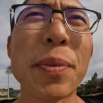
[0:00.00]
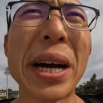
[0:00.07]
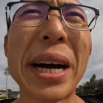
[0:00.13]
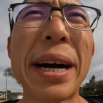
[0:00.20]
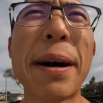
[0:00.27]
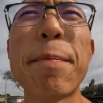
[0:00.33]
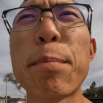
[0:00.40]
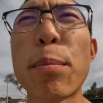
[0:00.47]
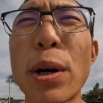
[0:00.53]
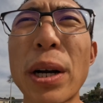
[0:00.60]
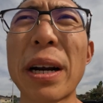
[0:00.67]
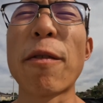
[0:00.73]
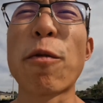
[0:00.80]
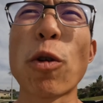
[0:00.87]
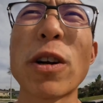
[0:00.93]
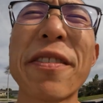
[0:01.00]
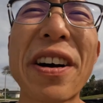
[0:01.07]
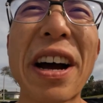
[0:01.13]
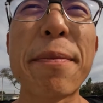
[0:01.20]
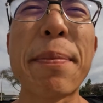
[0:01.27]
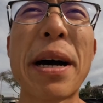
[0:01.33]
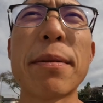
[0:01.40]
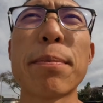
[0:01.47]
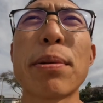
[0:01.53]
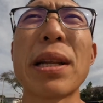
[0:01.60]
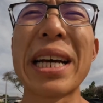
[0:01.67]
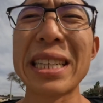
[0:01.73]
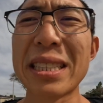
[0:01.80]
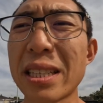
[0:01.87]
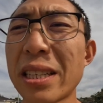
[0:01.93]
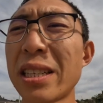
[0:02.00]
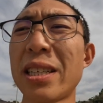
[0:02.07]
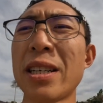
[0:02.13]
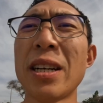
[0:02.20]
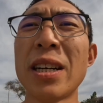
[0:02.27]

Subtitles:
put on a 45-pound plate,